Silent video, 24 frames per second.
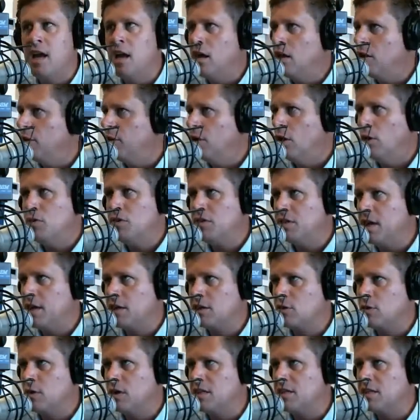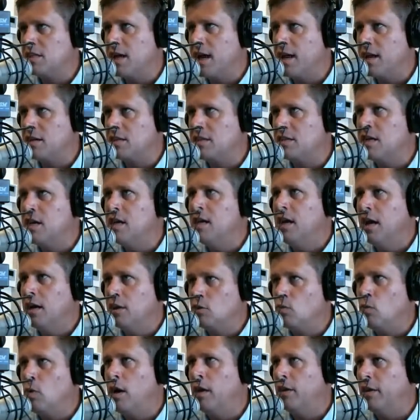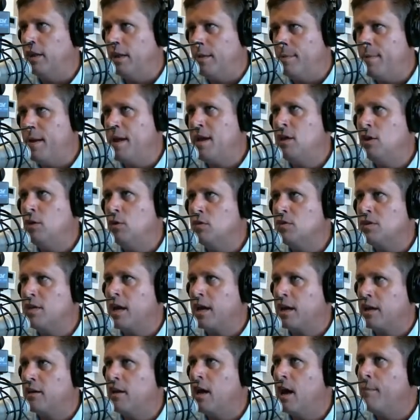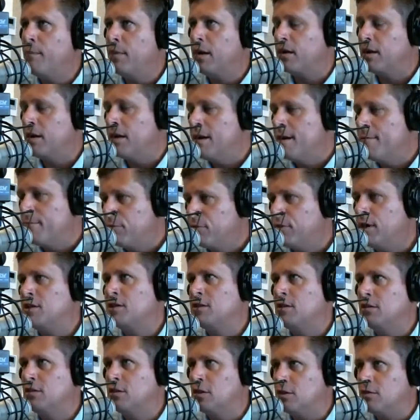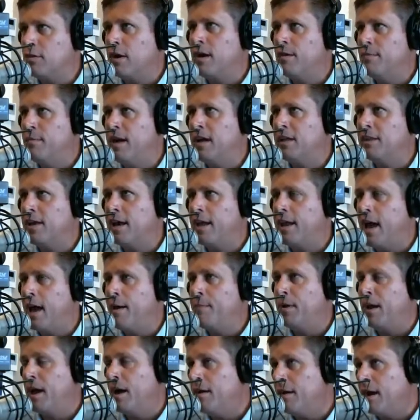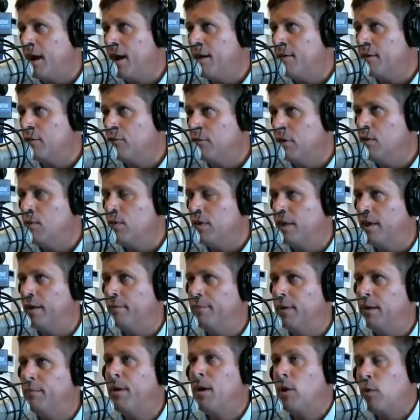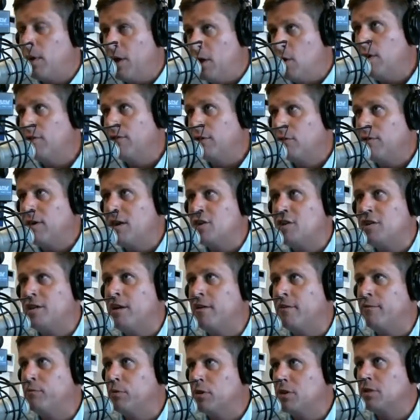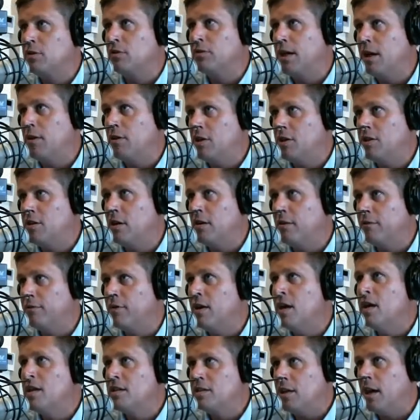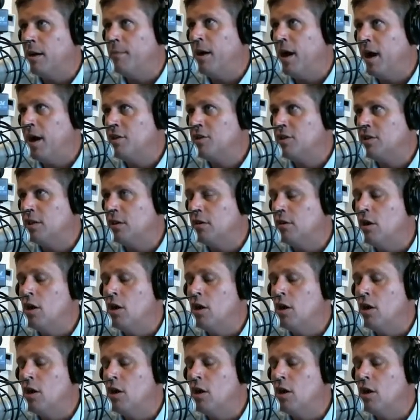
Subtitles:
no sanctuary status as well. And they may use economic pressure to try to make that happen. I agree with them. And by the way, you have a great sheriff, Bristol County Sheriff Tom Hodgson,